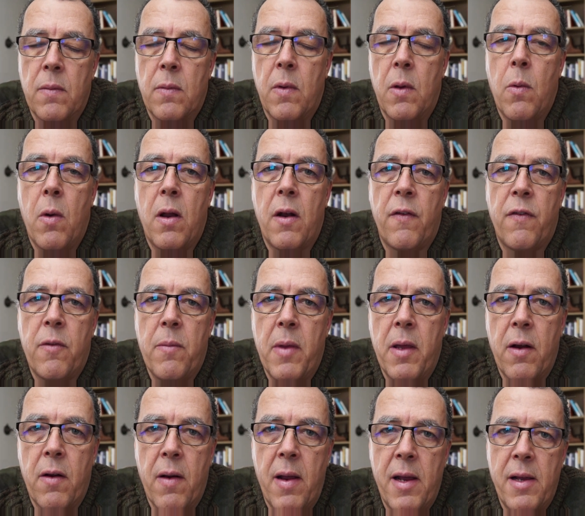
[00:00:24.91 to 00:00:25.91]
We want to
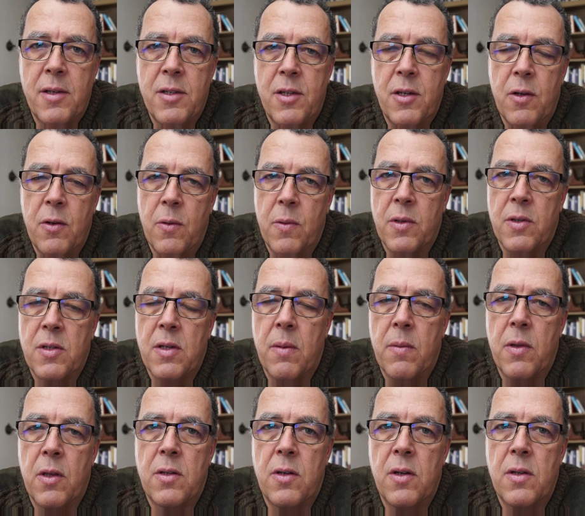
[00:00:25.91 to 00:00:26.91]
familiarize you with some
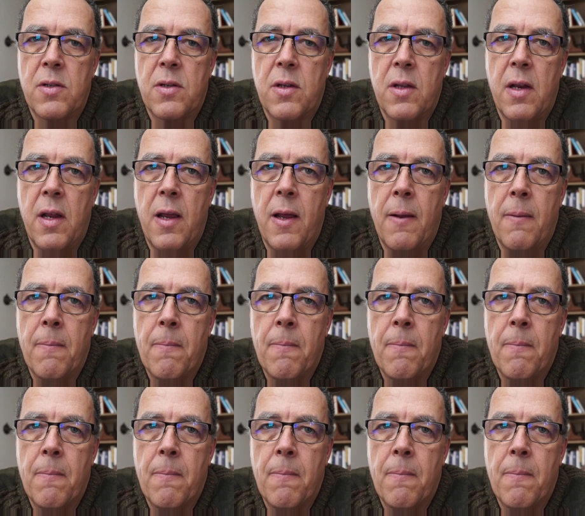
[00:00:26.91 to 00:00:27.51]
of the goods today.